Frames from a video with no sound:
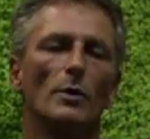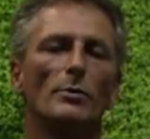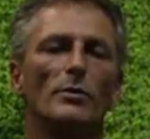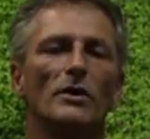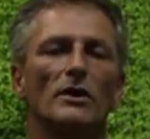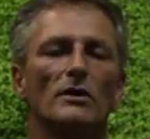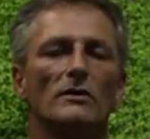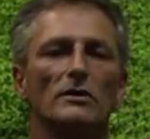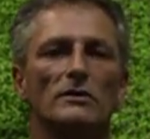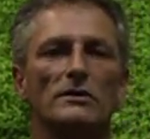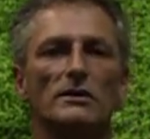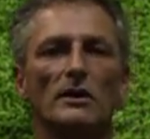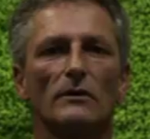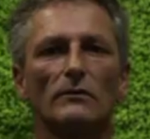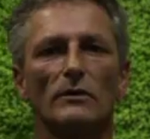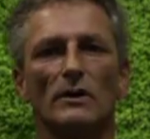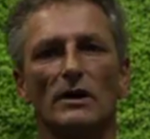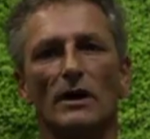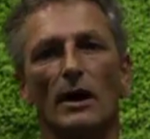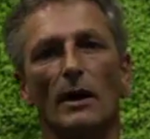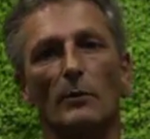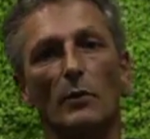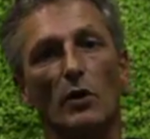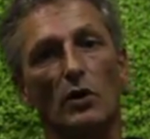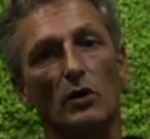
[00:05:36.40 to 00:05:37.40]
because I will
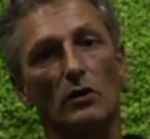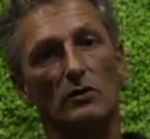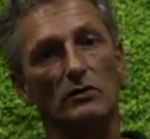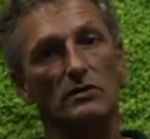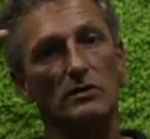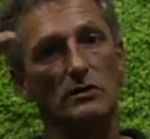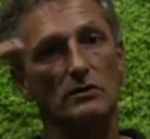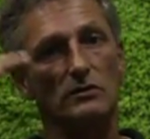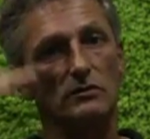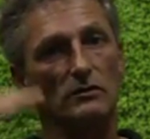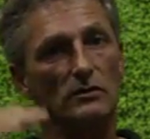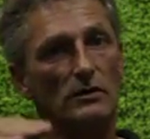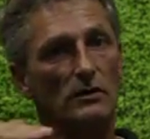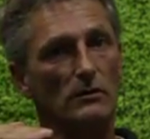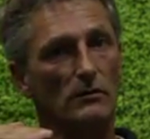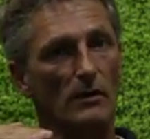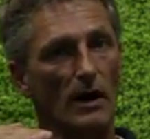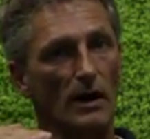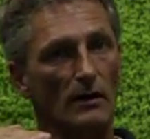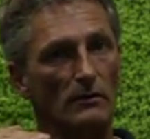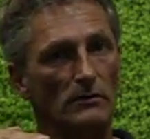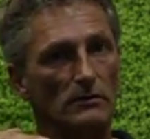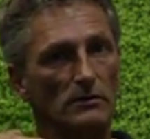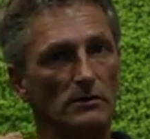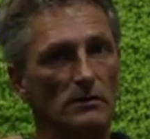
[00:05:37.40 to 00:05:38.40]
come closer to the
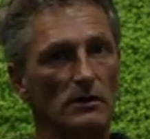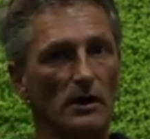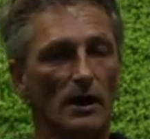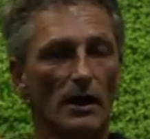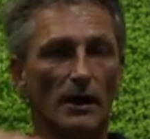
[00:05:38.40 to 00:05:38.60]
ground,